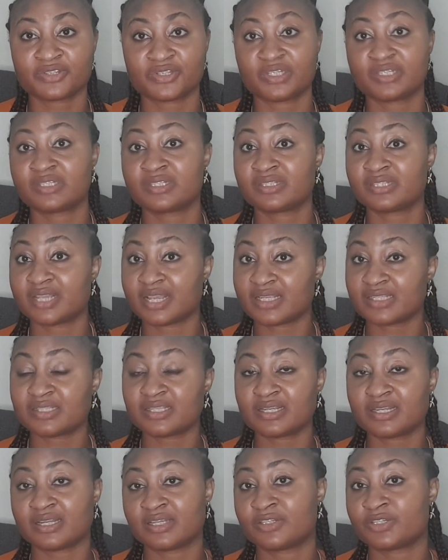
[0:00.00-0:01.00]
She's
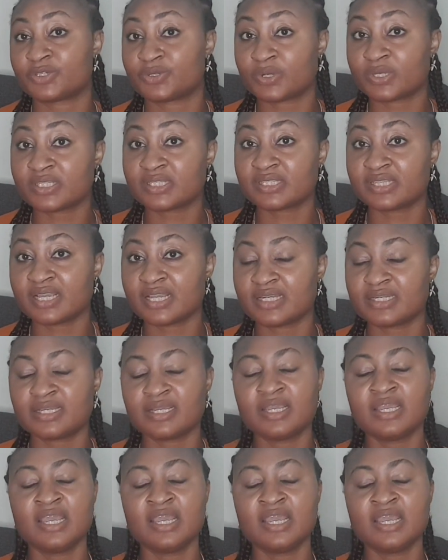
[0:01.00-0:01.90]
tested and trusted,